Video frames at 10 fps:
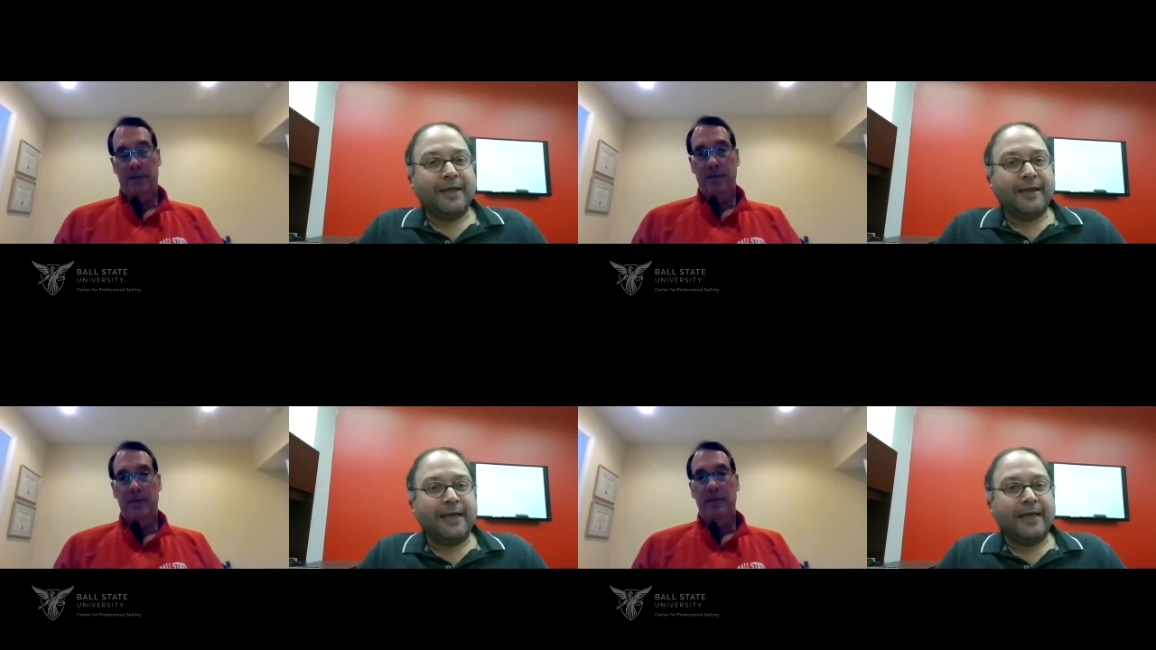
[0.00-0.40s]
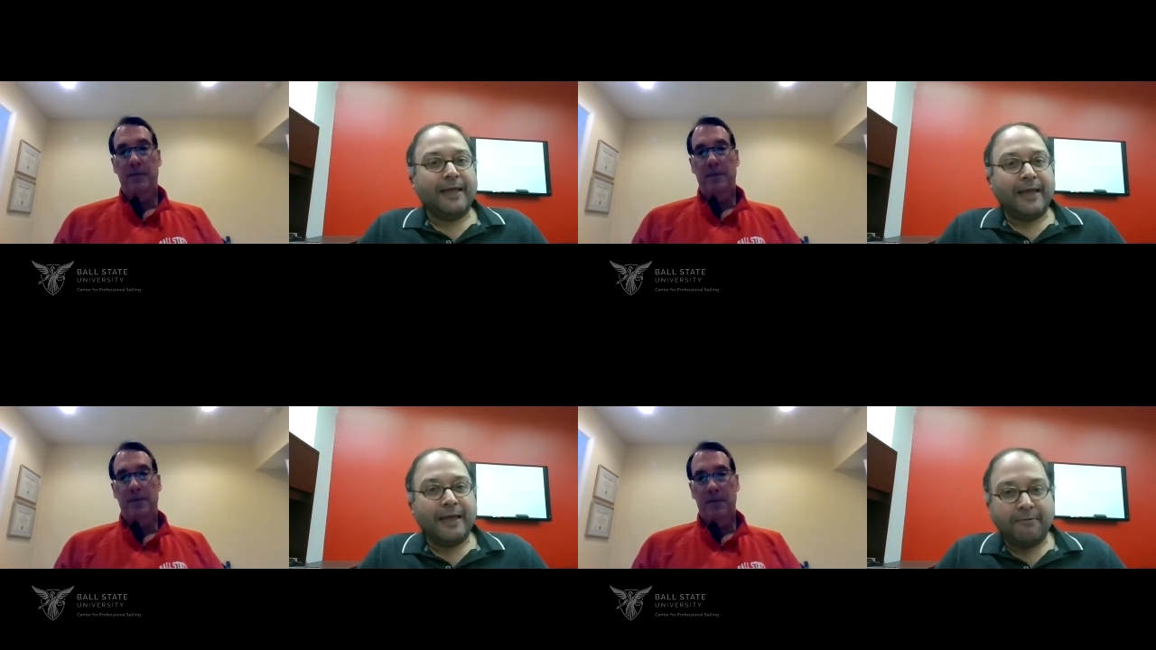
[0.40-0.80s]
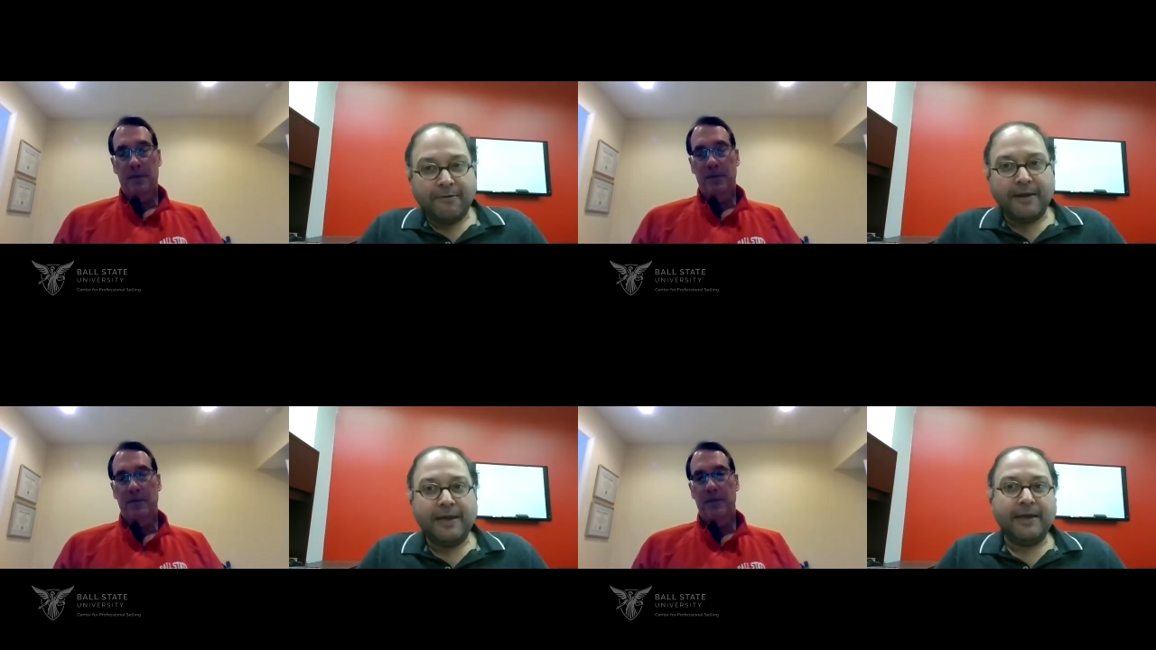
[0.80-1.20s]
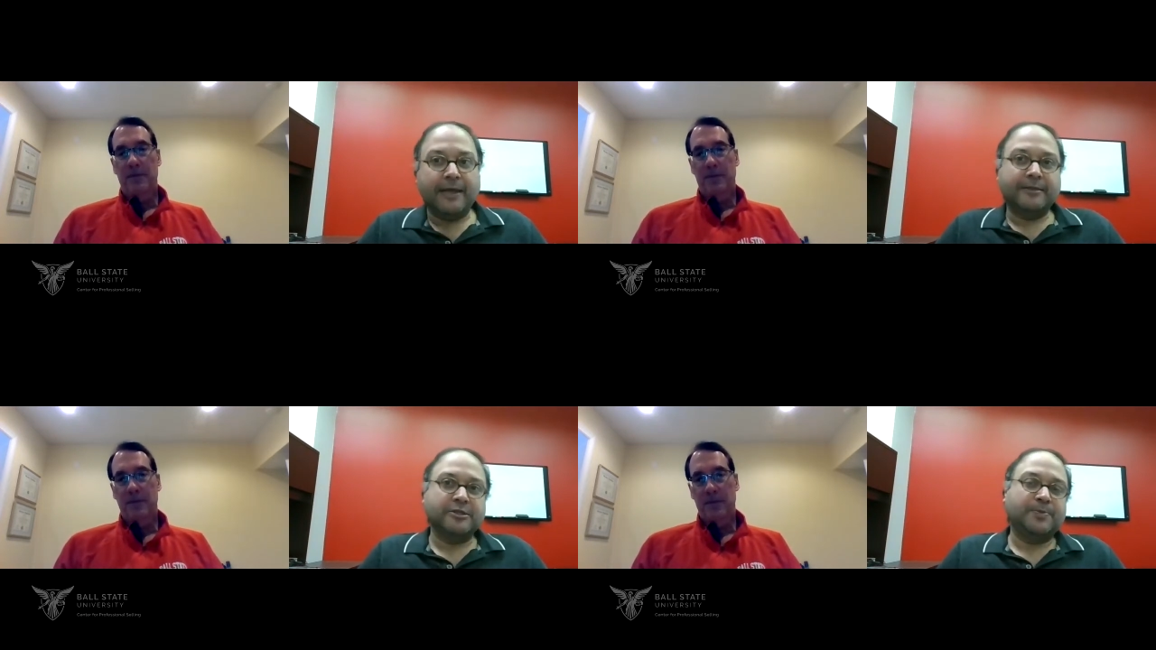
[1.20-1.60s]
Speaker 1: and I, I really
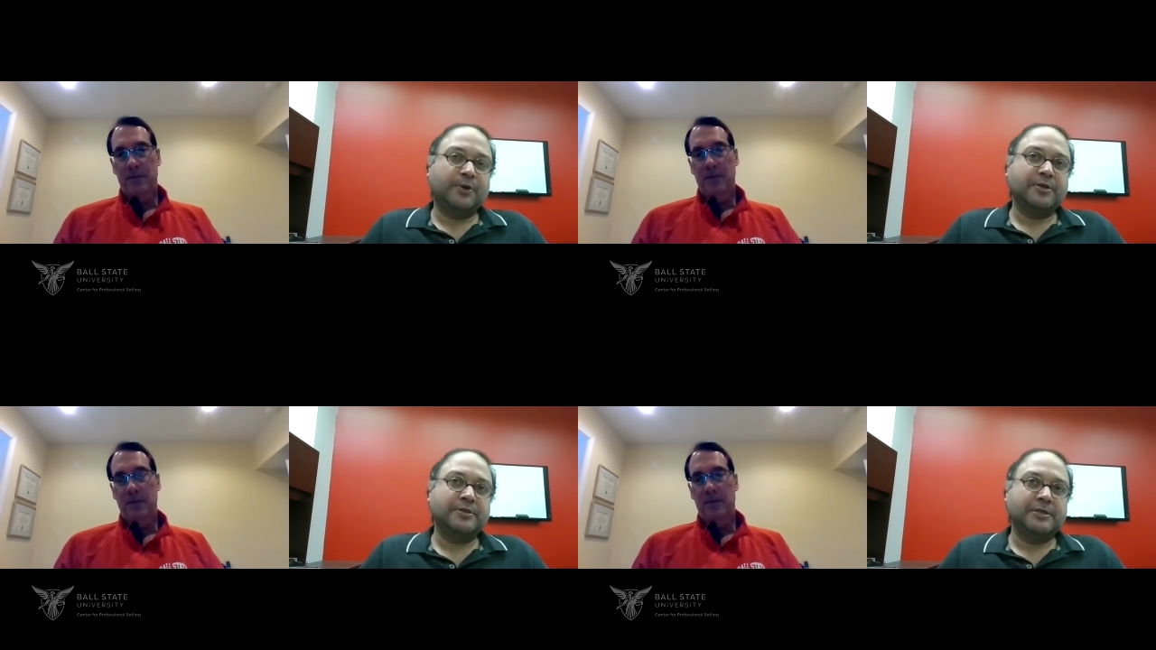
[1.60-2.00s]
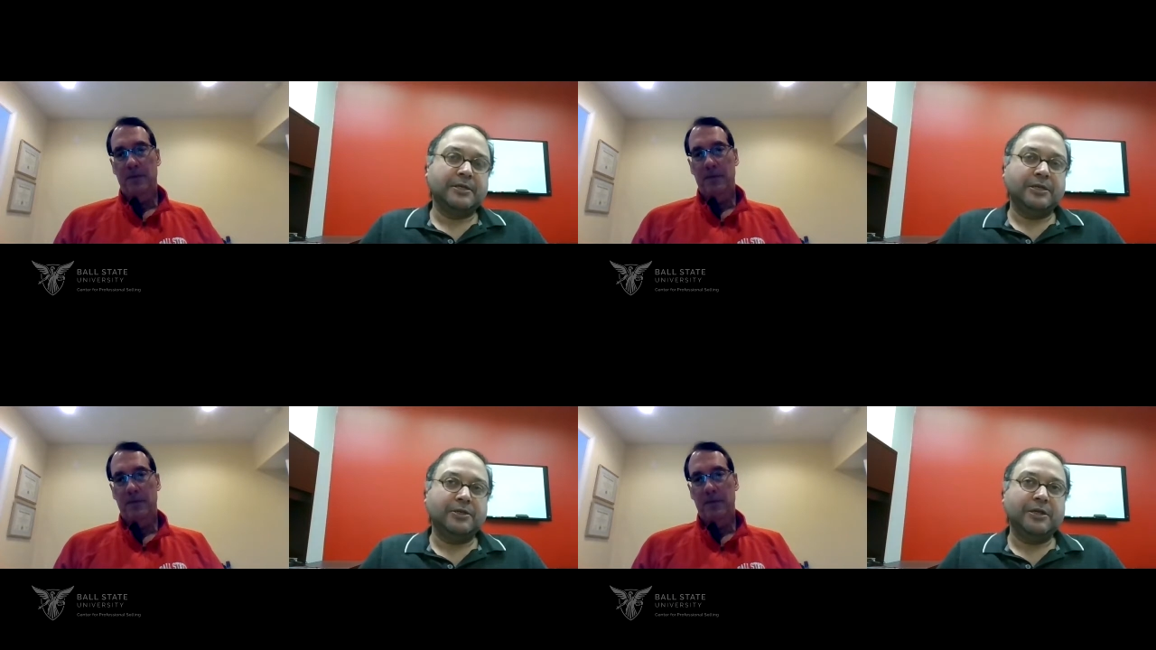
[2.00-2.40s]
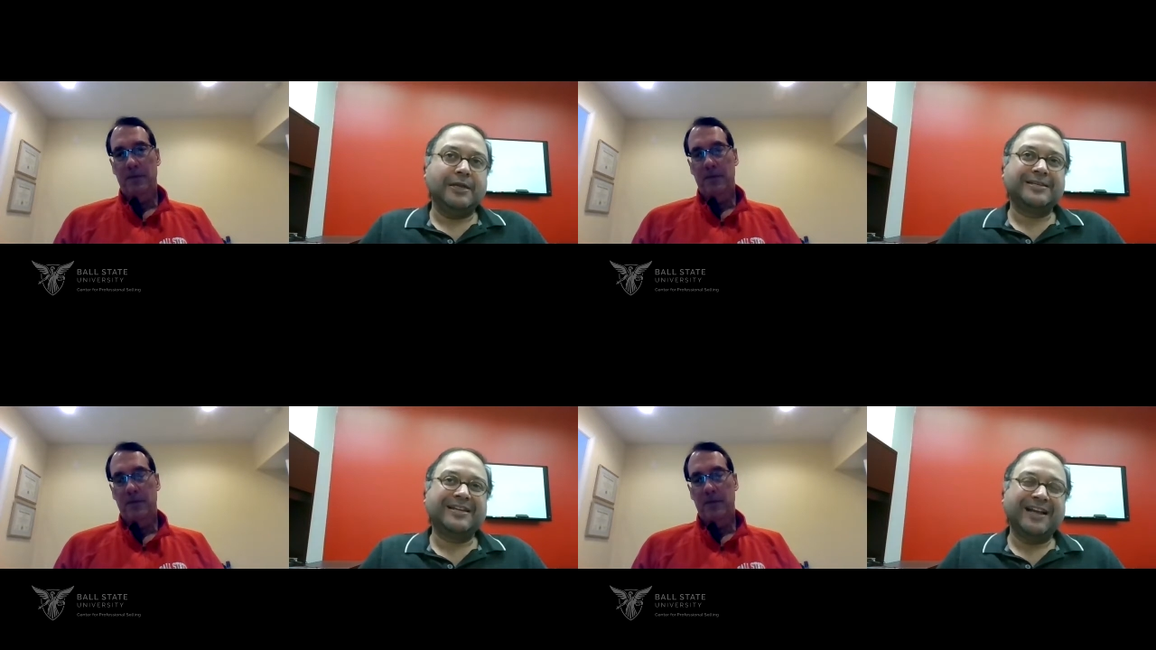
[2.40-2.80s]
like this because it